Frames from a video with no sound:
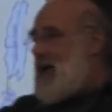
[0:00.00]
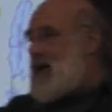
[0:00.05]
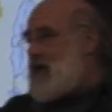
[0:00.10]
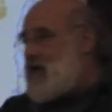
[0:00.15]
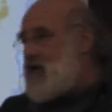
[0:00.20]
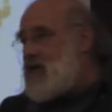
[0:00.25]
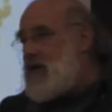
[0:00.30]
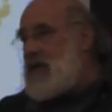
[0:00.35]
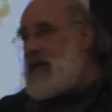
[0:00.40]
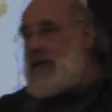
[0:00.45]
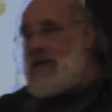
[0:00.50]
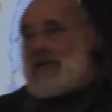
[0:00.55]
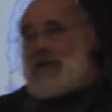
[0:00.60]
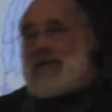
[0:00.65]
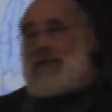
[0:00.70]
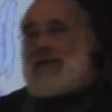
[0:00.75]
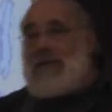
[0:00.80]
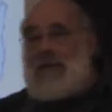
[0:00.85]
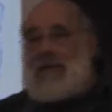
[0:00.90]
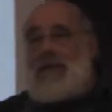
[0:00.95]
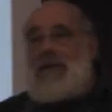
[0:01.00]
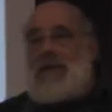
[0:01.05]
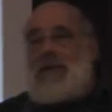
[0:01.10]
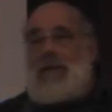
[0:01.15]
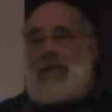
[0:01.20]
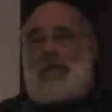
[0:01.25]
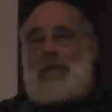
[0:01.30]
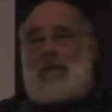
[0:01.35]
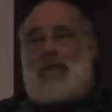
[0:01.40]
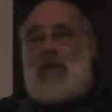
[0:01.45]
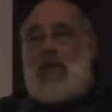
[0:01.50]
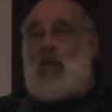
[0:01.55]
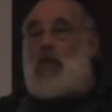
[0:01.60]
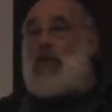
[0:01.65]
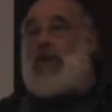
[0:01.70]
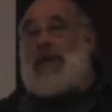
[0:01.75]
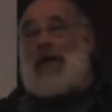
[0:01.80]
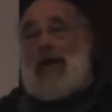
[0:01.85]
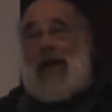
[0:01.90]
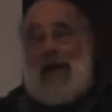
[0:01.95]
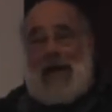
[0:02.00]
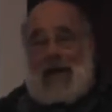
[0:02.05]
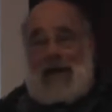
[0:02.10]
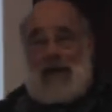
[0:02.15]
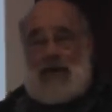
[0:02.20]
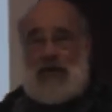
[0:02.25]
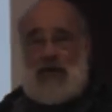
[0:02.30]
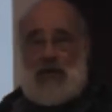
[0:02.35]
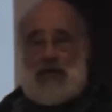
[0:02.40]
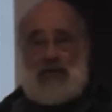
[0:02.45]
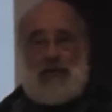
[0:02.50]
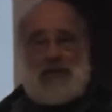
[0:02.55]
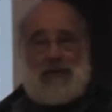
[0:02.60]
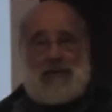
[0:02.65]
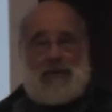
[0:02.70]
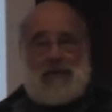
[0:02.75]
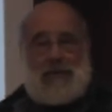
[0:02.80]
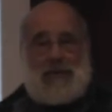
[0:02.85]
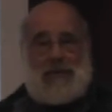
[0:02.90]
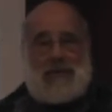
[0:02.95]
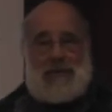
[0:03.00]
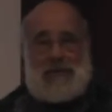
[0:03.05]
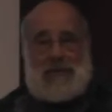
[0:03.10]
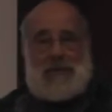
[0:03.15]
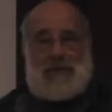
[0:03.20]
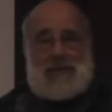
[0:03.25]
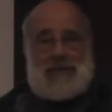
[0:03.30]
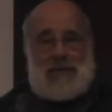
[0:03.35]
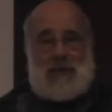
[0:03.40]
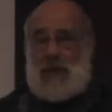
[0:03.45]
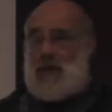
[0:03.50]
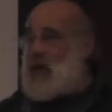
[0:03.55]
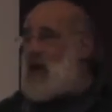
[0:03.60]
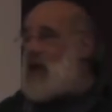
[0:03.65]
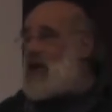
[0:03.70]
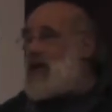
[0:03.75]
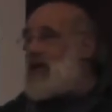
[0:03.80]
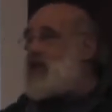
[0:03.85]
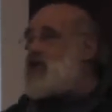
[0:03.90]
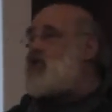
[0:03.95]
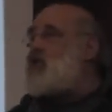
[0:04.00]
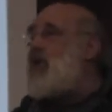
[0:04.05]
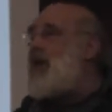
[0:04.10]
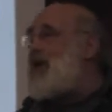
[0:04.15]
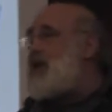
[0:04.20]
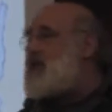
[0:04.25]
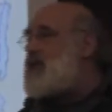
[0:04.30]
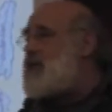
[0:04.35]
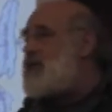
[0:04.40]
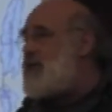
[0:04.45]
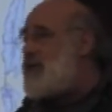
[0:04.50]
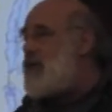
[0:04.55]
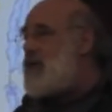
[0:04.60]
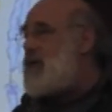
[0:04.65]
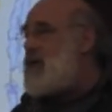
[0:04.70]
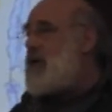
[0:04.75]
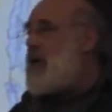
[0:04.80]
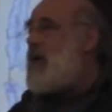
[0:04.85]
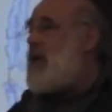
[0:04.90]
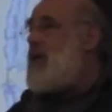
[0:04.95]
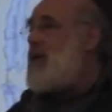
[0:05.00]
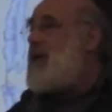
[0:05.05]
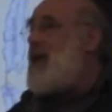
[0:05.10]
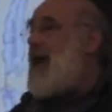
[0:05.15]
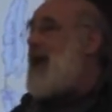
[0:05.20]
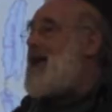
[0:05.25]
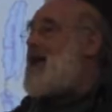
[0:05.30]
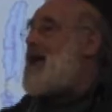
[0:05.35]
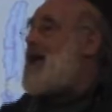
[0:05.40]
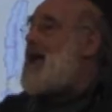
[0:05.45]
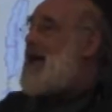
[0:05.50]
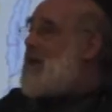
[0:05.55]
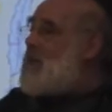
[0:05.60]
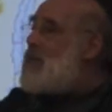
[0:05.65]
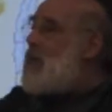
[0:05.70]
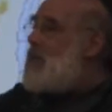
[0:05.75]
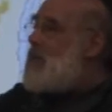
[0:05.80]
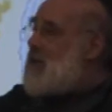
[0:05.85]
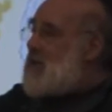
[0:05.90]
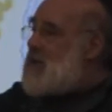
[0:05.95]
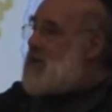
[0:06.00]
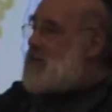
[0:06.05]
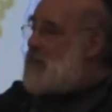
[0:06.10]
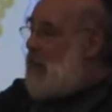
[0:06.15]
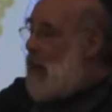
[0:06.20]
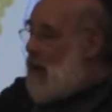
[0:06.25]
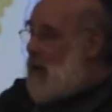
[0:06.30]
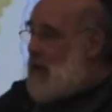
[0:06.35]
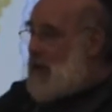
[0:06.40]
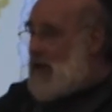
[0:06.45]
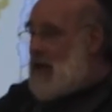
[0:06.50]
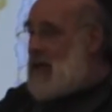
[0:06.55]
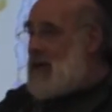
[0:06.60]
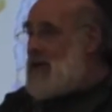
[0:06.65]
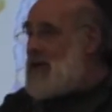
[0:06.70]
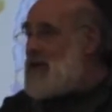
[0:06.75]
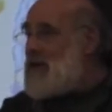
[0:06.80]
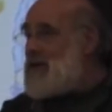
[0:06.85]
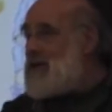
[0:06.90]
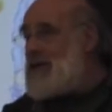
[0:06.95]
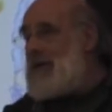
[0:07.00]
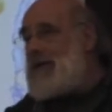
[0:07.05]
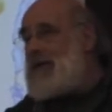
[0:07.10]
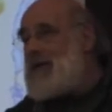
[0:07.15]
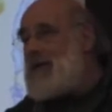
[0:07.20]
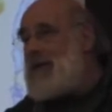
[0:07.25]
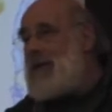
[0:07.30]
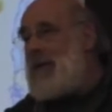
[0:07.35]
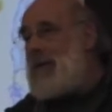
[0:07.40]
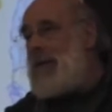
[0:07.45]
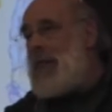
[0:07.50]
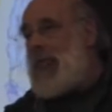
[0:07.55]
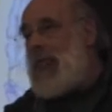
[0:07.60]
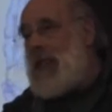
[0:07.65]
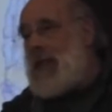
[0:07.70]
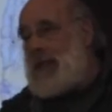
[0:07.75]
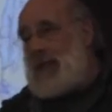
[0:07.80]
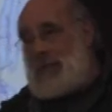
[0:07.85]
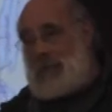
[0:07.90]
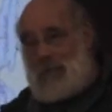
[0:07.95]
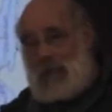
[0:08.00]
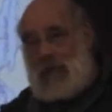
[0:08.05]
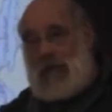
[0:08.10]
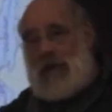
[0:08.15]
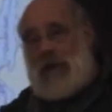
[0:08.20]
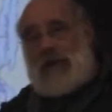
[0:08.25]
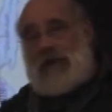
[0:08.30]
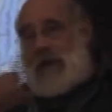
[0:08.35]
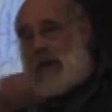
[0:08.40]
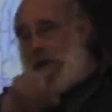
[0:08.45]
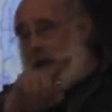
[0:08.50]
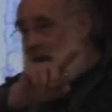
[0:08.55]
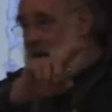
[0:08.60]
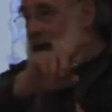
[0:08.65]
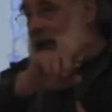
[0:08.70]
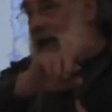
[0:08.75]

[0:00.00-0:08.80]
the country. We'd like to. We call it transfer. And Lieberman's party is going